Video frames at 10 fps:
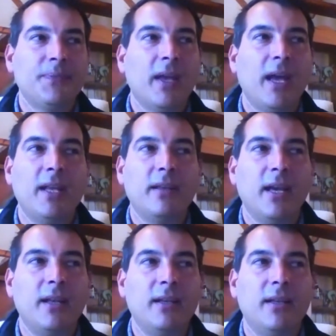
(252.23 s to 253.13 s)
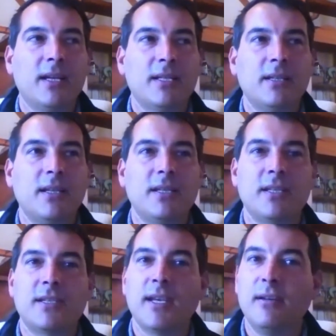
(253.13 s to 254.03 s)
And it doesn't
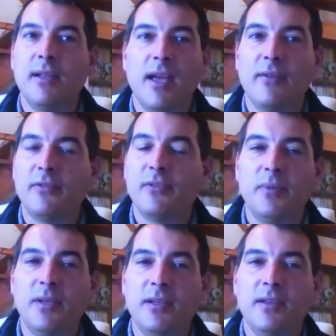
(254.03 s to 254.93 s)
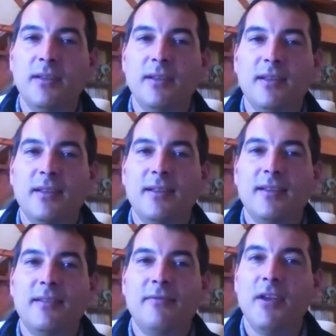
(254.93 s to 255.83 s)
necessarily have to be
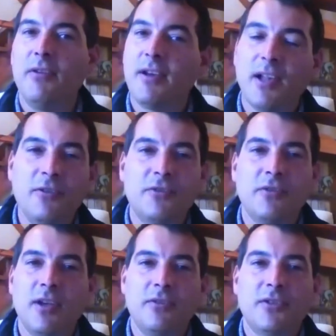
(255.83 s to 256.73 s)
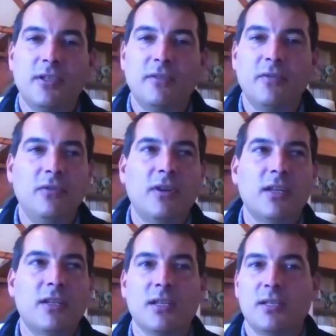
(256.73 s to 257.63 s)
very close to the ocean. If you look
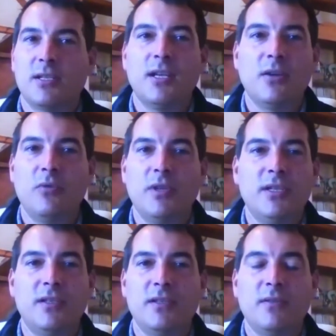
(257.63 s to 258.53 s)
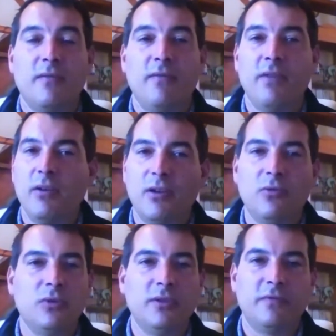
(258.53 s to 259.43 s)
at Sancerre, which is very
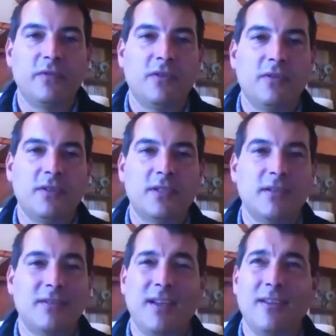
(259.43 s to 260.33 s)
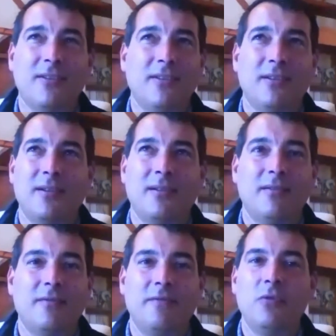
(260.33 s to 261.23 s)
cool in France, they are a
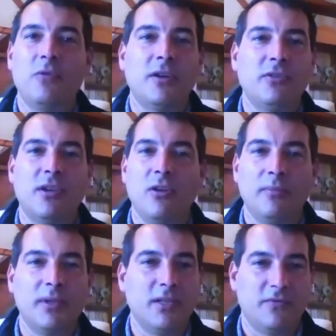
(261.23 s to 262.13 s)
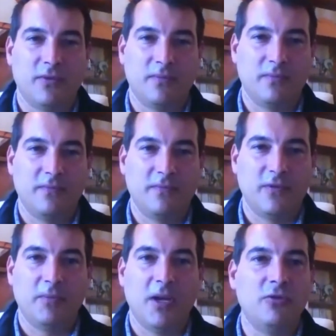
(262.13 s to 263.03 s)
few hundred kilometers from
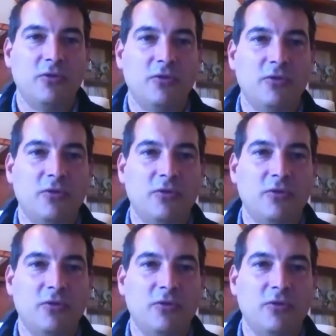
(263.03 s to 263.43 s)
an ocean.